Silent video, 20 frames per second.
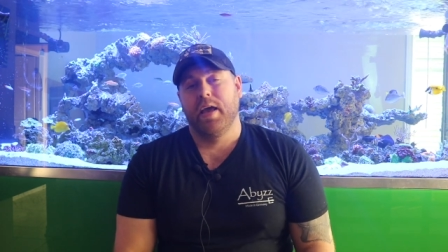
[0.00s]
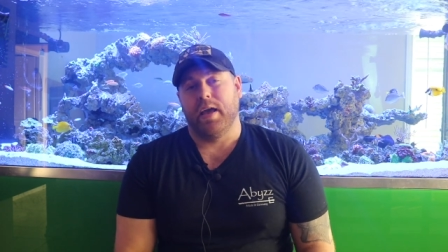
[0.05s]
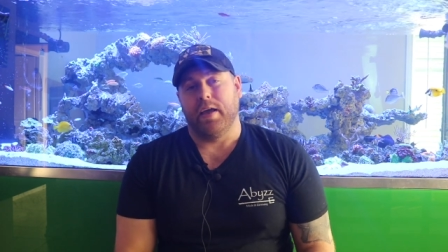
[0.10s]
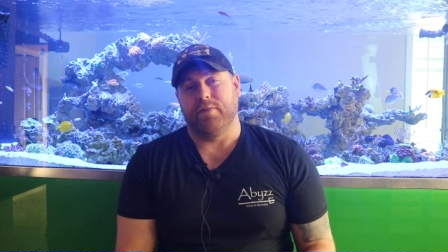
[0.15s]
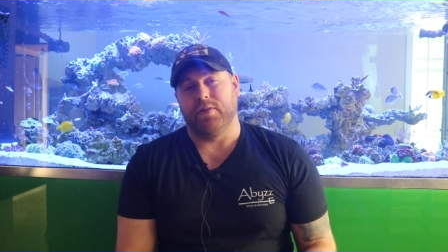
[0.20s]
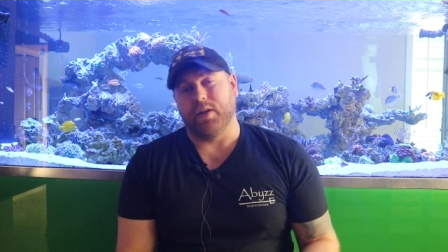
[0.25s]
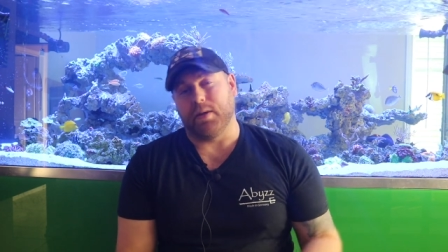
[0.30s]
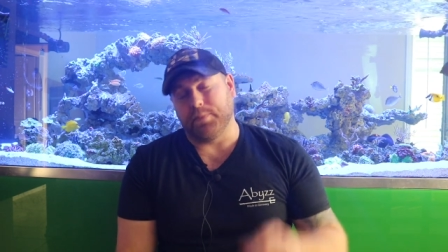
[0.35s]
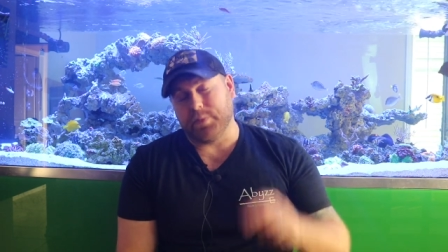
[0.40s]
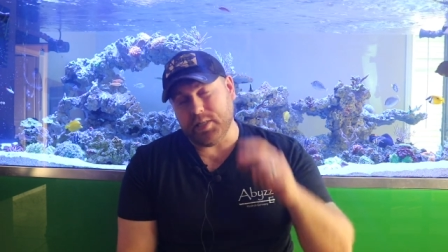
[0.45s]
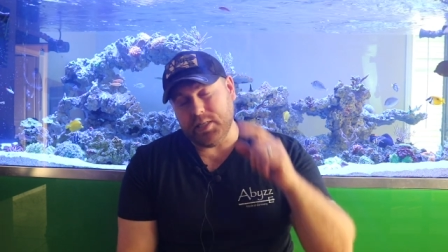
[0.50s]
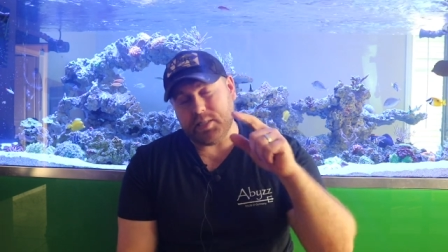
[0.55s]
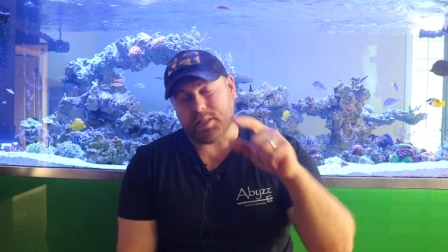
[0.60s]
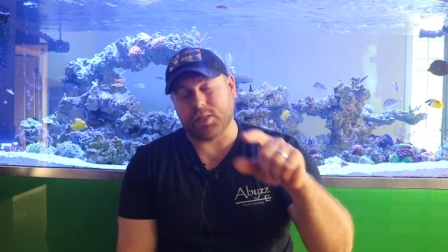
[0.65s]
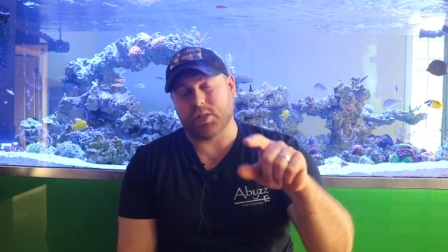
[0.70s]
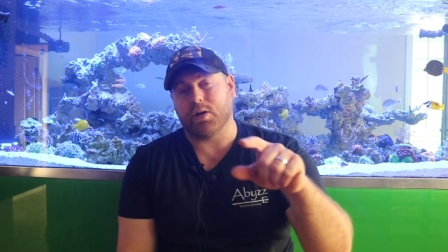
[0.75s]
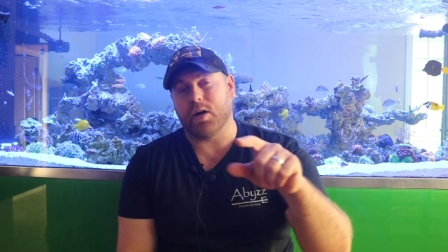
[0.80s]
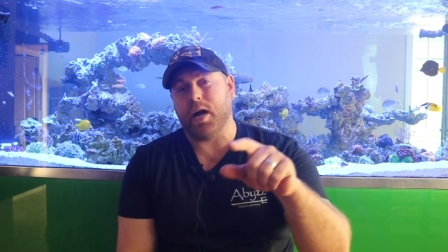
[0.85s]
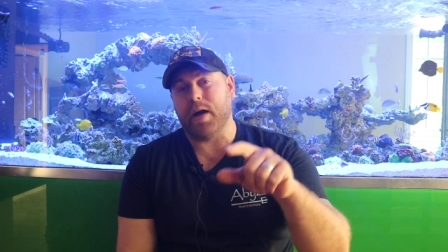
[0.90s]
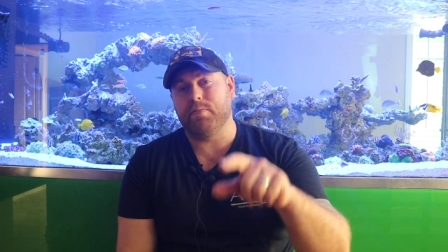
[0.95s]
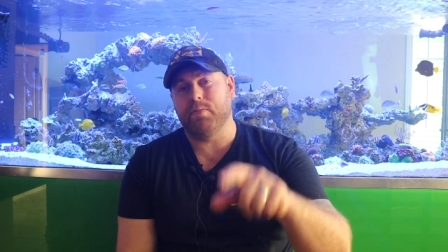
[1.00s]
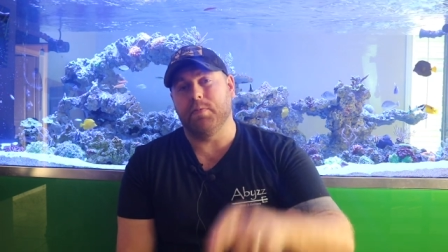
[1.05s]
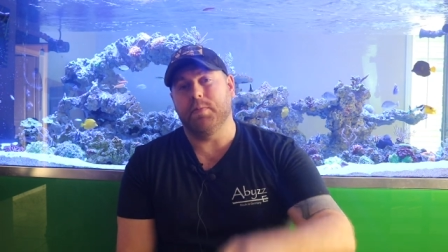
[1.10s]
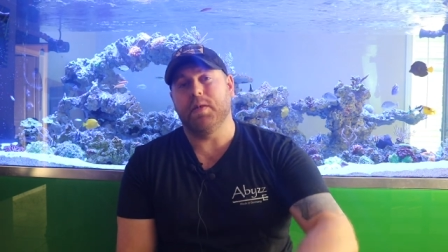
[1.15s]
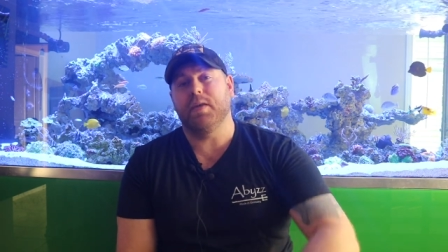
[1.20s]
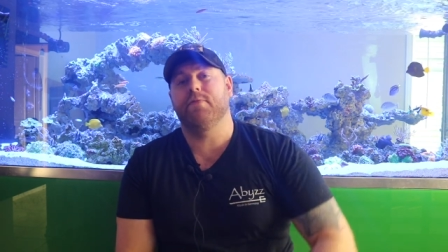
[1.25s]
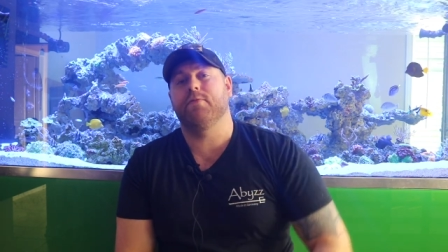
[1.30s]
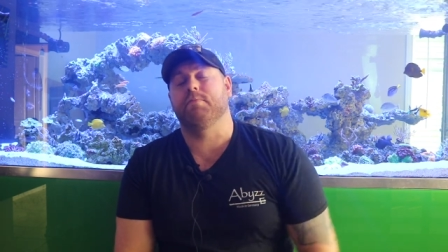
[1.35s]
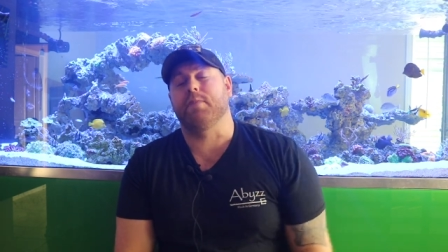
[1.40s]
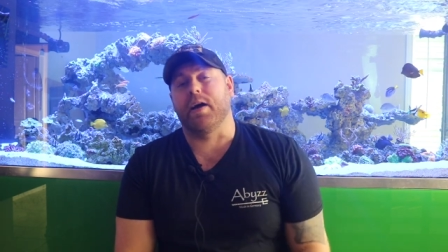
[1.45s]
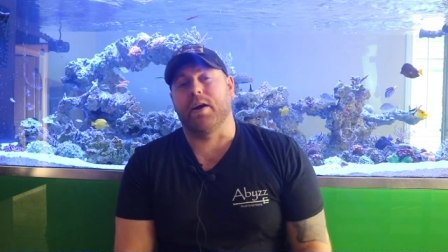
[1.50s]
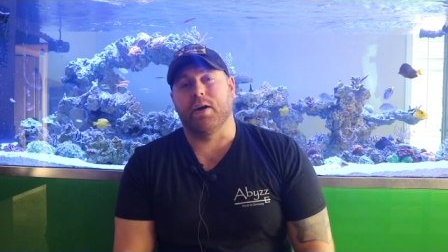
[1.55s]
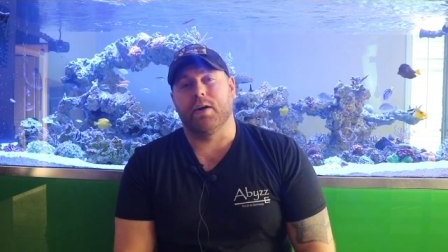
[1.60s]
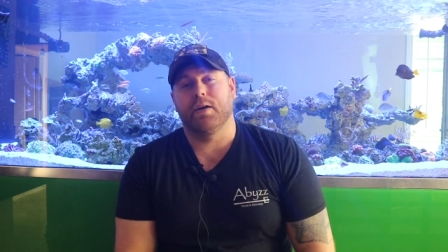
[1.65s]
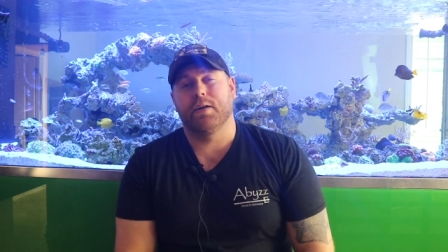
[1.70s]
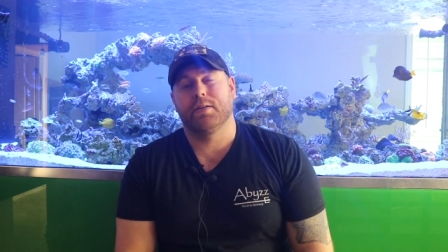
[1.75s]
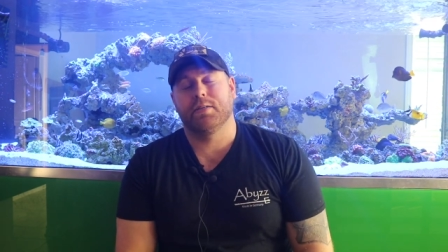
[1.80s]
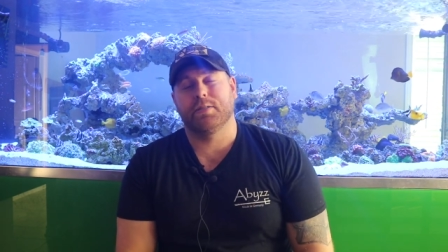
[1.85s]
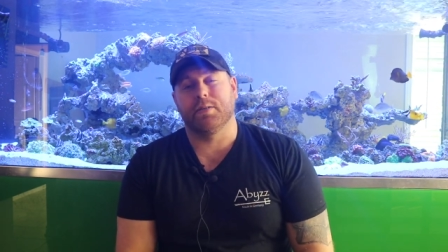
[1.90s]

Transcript: if you could please subscribe, it would be even better.